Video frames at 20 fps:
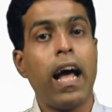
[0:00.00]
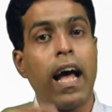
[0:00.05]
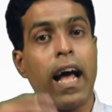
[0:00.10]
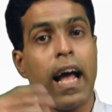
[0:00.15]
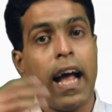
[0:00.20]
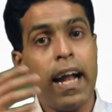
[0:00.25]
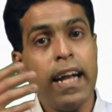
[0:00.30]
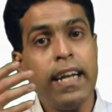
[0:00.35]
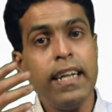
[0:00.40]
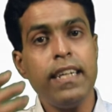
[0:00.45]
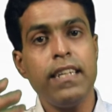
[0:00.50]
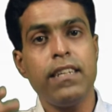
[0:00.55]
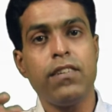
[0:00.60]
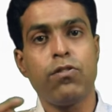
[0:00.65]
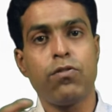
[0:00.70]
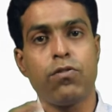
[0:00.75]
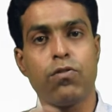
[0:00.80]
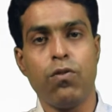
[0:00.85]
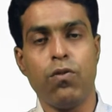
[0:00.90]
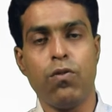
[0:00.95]
and it is
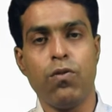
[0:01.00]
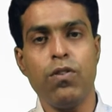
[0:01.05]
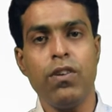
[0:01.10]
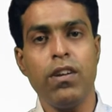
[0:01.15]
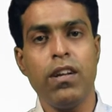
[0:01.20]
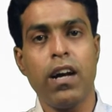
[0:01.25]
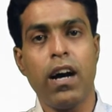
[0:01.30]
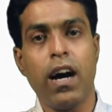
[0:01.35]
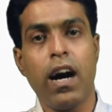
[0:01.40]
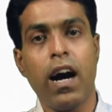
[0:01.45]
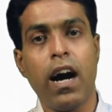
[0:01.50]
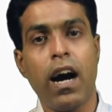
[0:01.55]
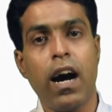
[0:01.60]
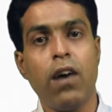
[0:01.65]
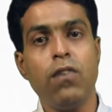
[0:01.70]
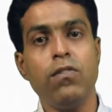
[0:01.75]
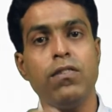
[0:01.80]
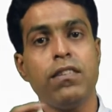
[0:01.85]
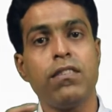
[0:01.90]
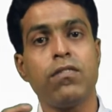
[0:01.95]
shown
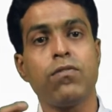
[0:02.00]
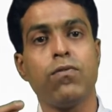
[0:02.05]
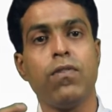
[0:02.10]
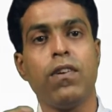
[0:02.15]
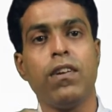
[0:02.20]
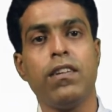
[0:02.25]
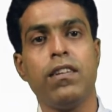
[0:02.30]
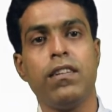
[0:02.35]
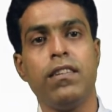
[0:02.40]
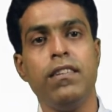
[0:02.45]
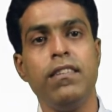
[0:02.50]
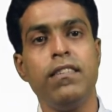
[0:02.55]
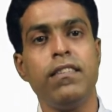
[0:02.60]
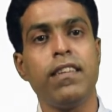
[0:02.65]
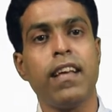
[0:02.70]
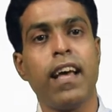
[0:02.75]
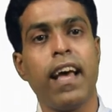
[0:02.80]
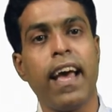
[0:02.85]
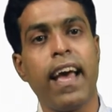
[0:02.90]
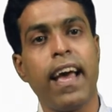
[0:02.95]
how these quantities
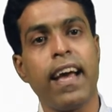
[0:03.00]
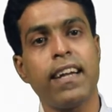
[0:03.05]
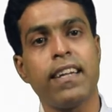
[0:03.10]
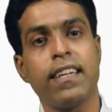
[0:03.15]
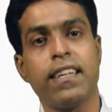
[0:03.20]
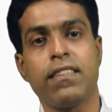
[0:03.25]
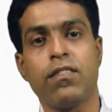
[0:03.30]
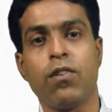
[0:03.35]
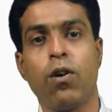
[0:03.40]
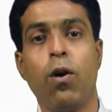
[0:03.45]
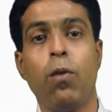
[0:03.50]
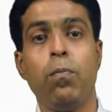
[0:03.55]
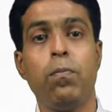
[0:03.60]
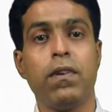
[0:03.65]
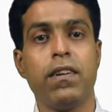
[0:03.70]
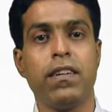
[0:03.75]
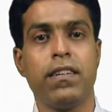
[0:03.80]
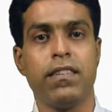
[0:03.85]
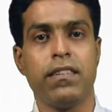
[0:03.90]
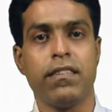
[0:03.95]
act as
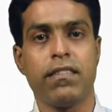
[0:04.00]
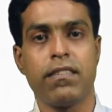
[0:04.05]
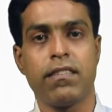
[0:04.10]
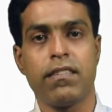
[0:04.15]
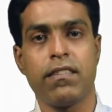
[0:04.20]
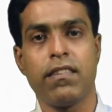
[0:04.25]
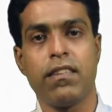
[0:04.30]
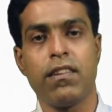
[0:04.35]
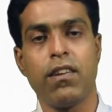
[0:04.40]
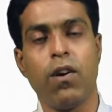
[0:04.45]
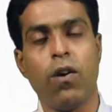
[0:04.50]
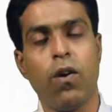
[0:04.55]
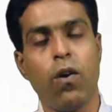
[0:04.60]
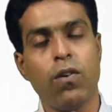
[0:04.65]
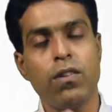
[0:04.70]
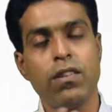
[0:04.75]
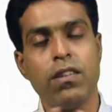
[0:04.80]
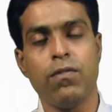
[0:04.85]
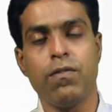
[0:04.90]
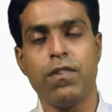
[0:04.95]
operators
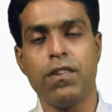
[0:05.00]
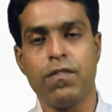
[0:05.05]
on the wave